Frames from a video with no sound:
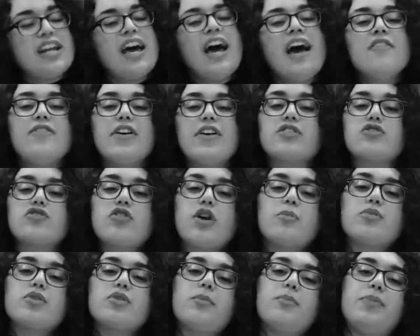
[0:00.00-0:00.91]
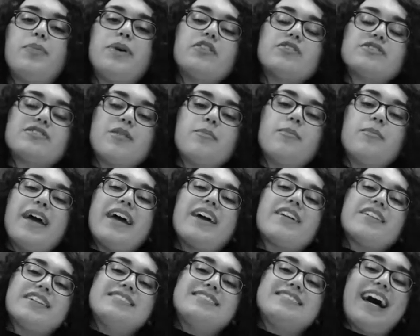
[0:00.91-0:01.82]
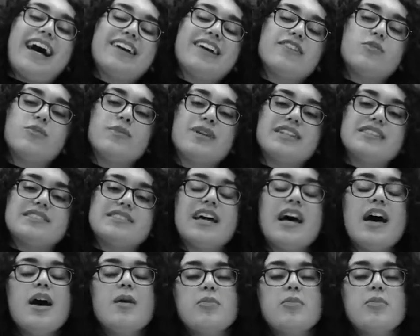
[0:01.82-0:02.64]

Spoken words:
fed crumpled up bills of male entitlement,